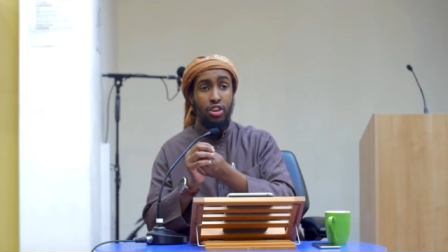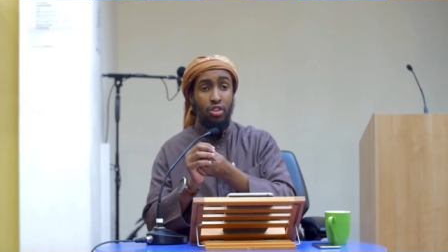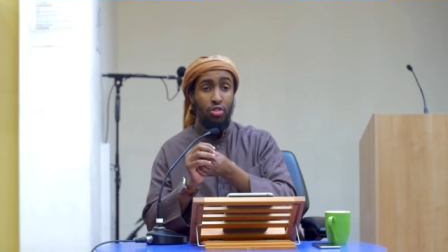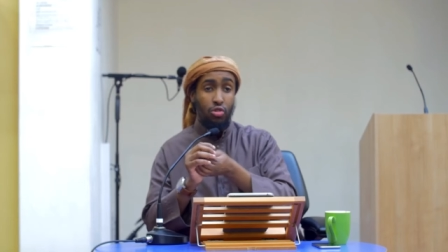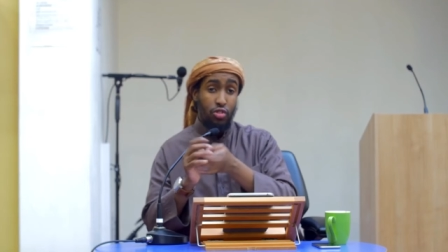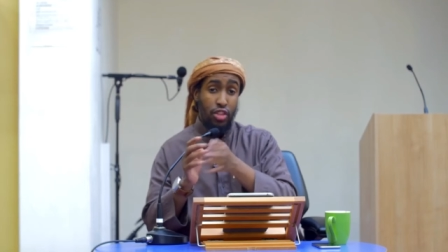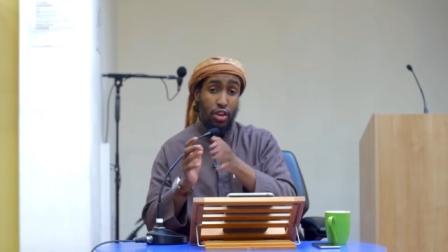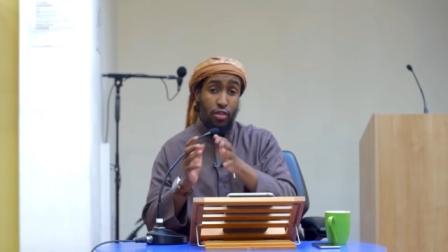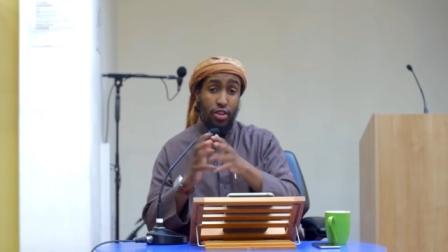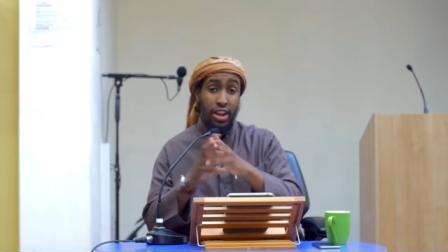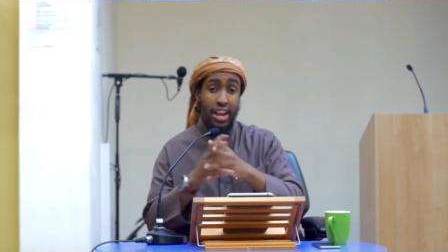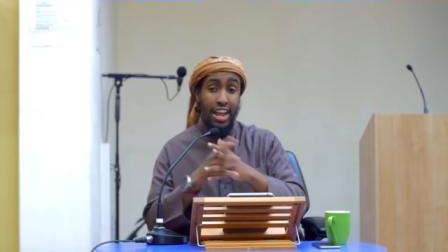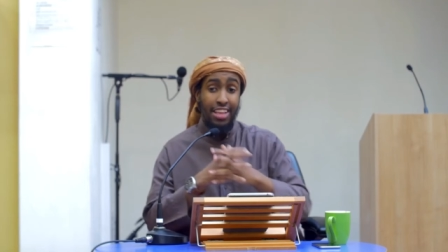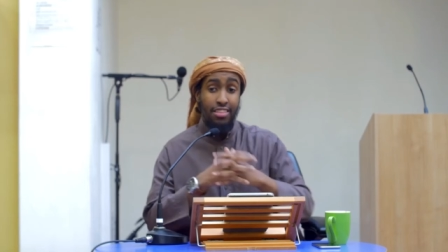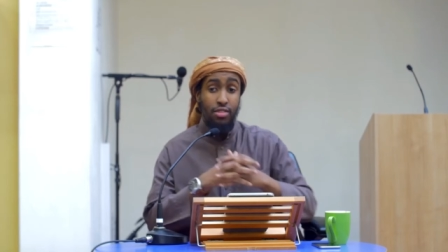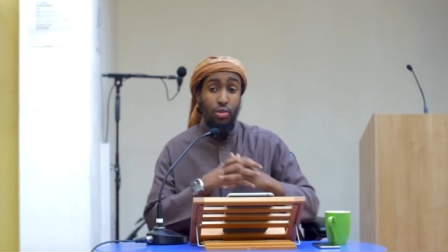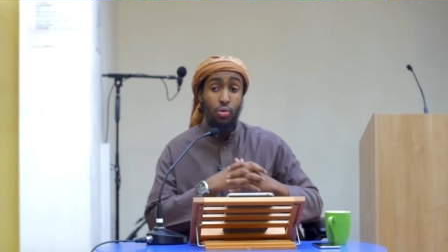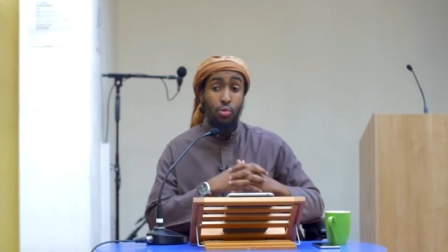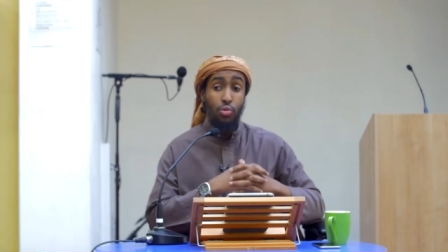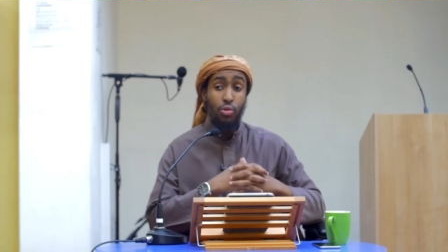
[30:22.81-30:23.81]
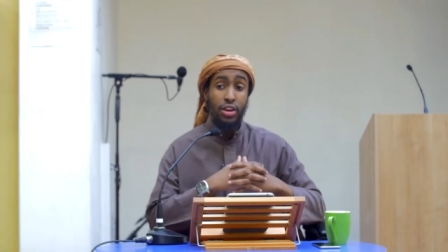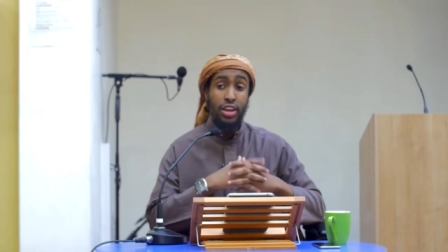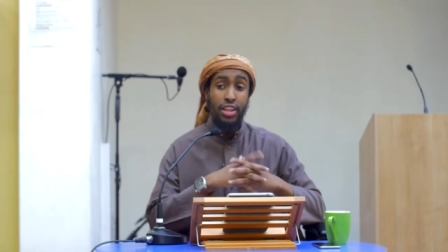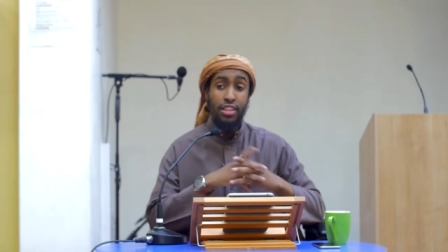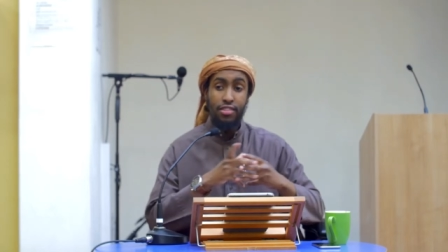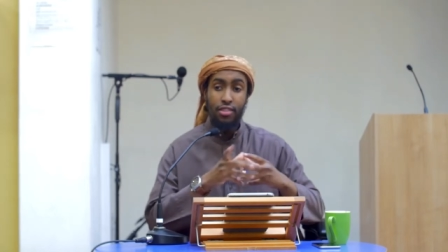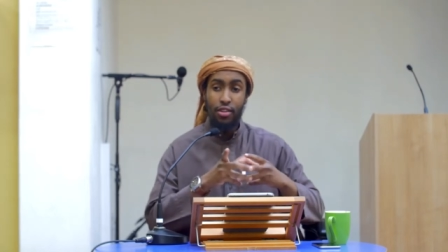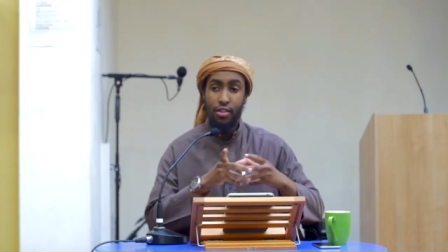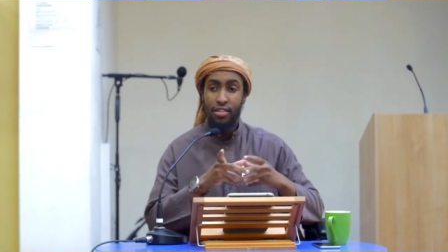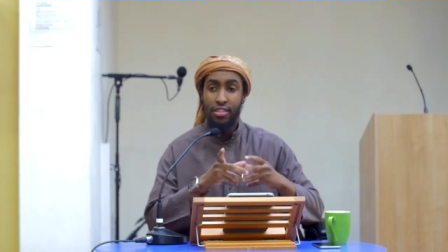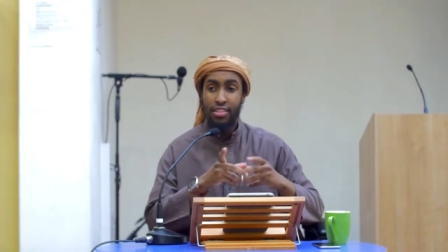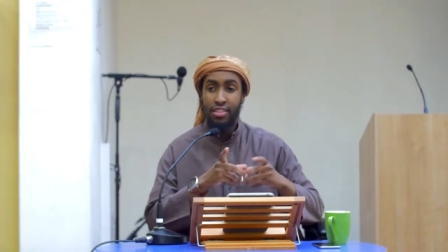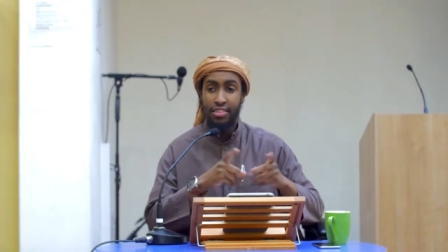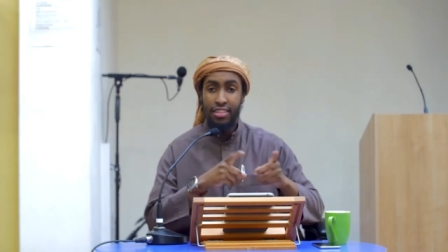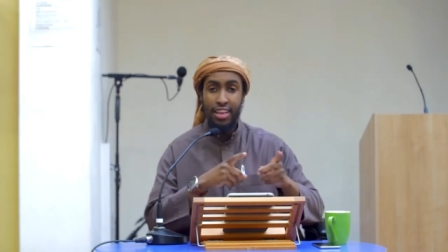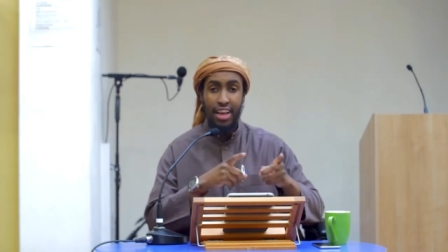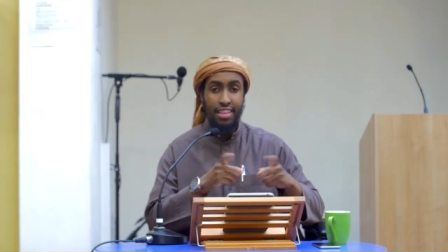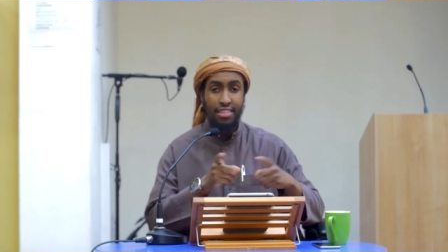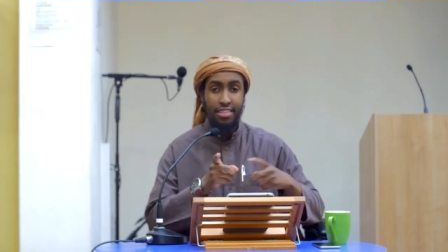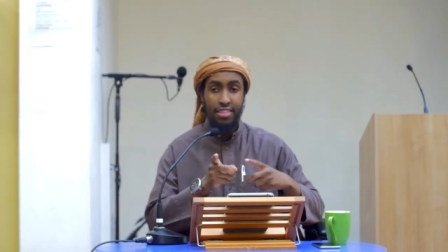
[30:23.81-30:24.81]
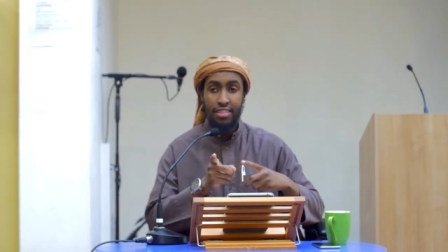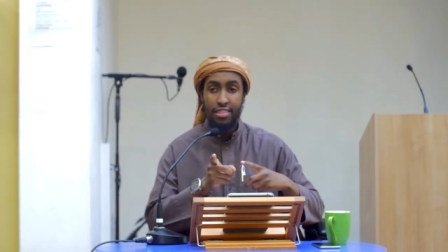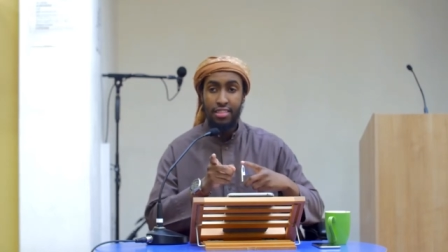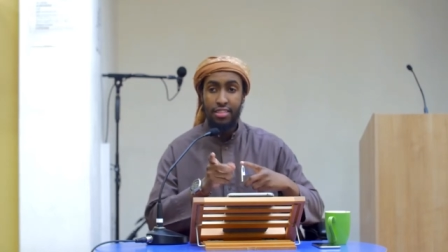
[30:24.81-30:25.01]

So they realized, oh, okay, there's a lot of these gases.